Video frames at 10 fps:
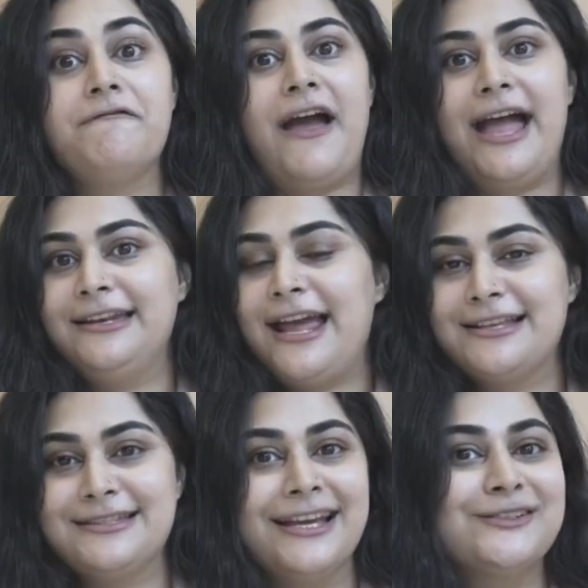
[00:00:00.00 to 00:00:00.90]

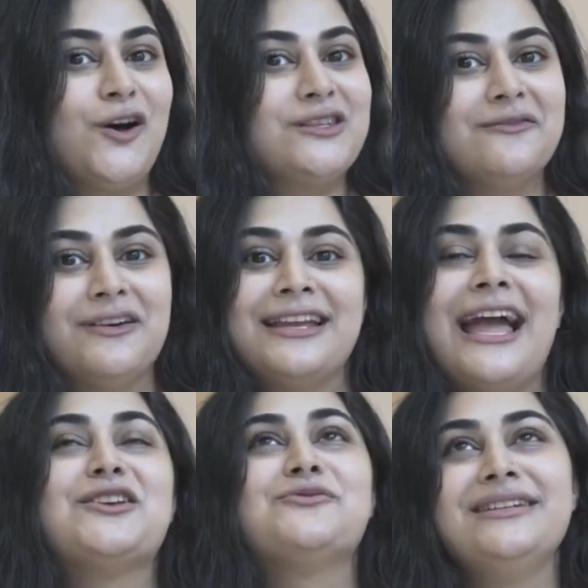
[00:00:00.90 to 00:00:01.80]
fantastic. Saw someone
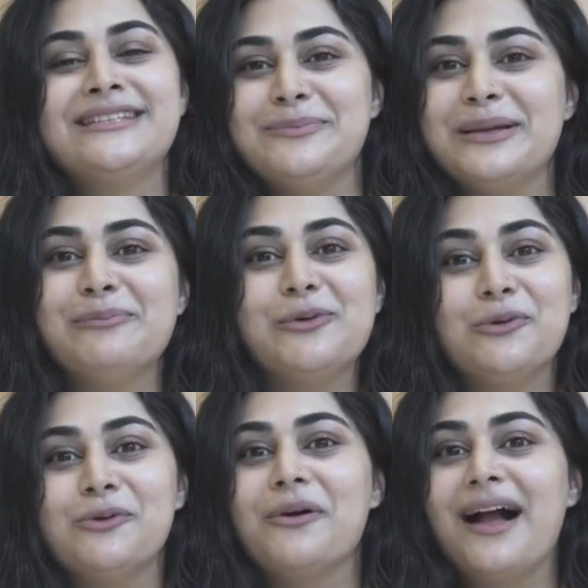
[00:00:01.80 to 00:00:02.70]
casually sipping
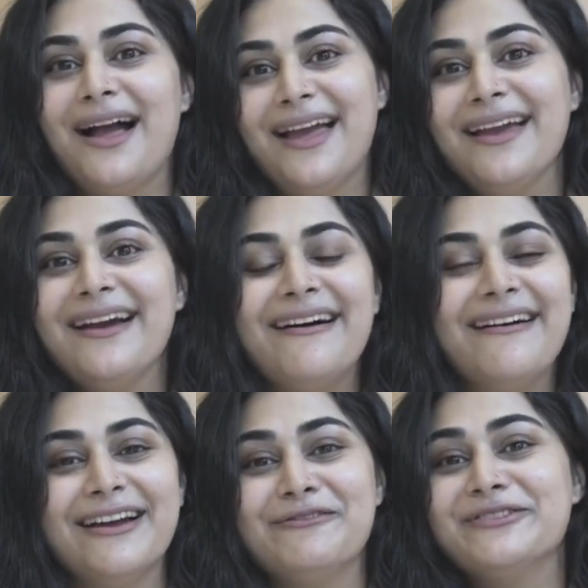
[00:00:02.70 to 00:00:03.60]
blue tokai.
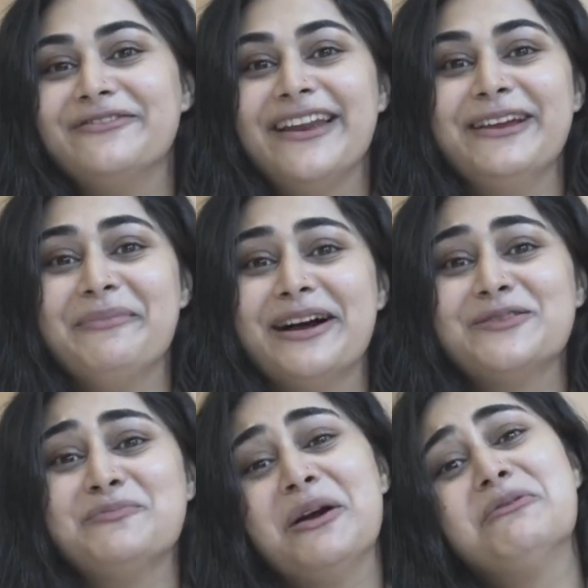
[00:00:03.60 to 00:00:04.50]
It
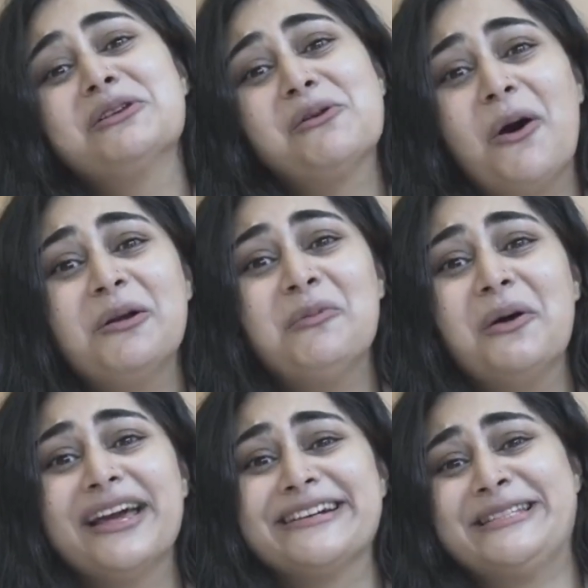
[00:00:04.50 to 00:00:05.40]
was a lot
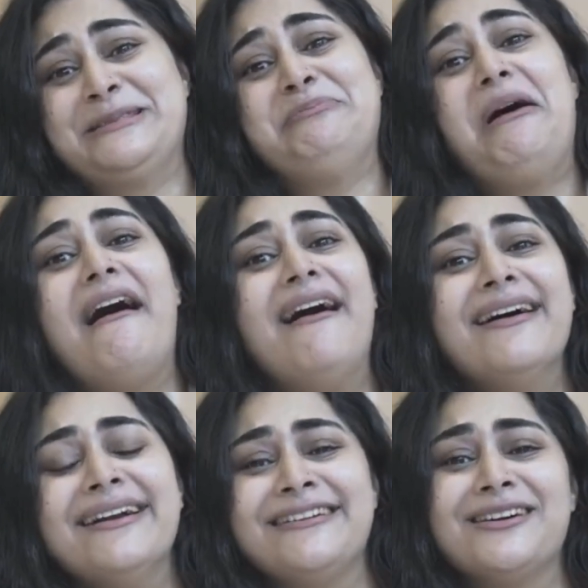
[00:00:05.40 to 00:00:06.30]
more like a
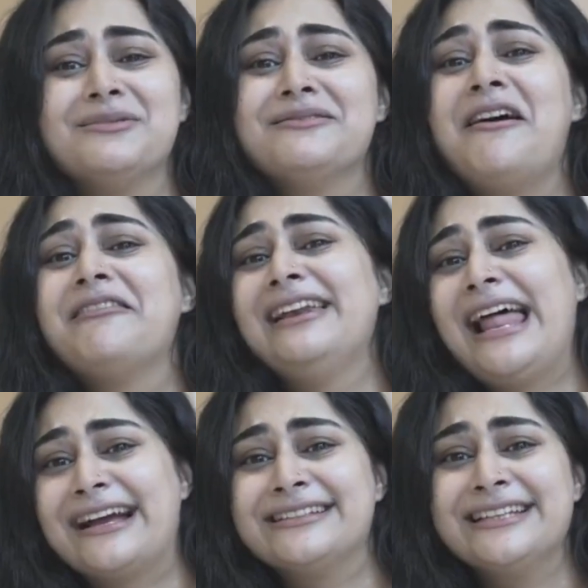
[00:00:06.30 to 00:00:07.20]
spa in terms of how
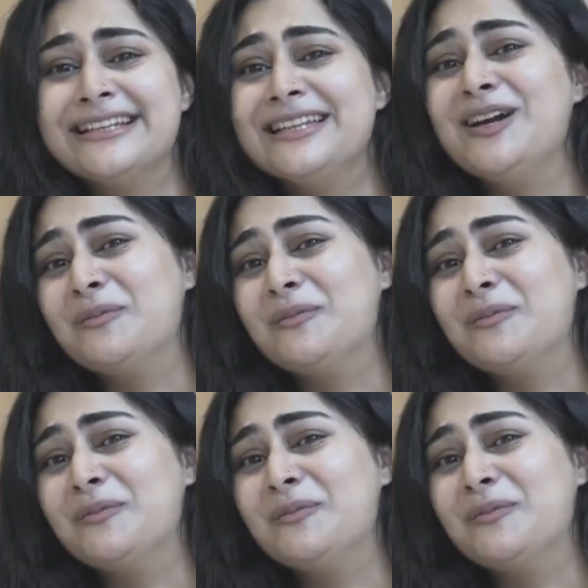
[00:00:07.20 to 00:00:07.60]
relaxing the